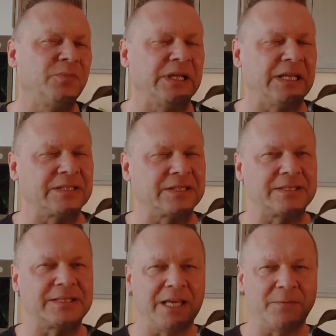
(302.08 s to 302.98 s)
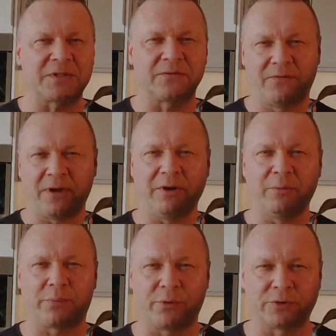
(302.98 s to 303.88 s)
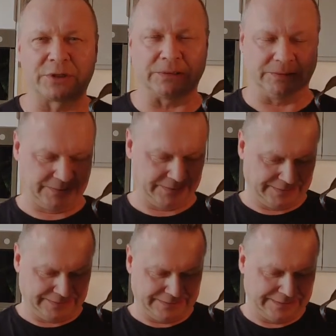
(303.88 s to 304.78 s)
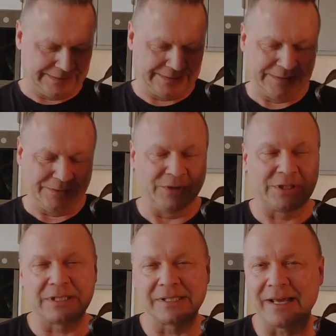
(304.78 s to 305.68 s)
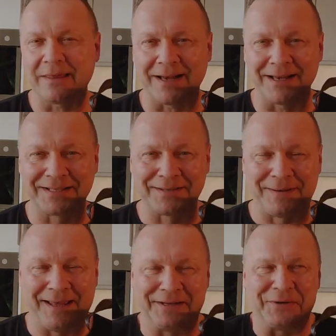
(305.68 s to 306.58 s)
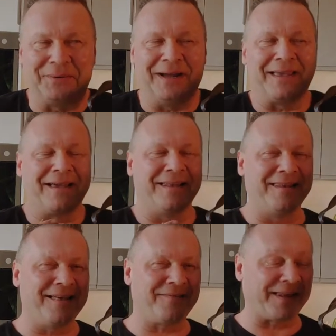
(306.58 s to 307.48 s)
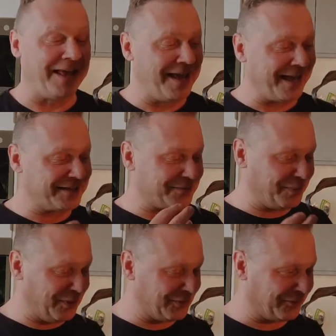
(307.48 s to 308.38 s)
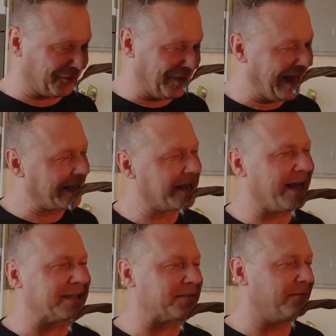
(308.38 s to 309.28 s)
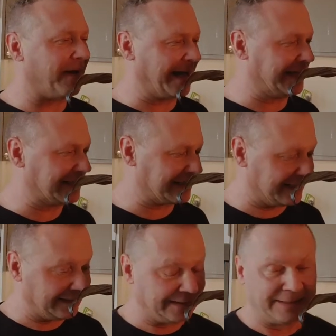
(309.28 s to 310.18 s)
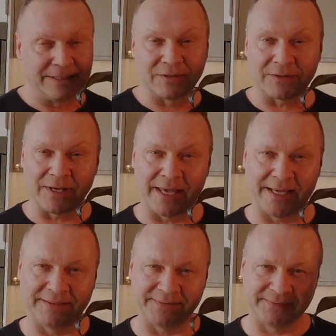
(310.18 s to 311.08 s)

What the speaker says: but it seems very brutal, which is another aspect why I love it. It's beautiful and it likes violence. So yeah.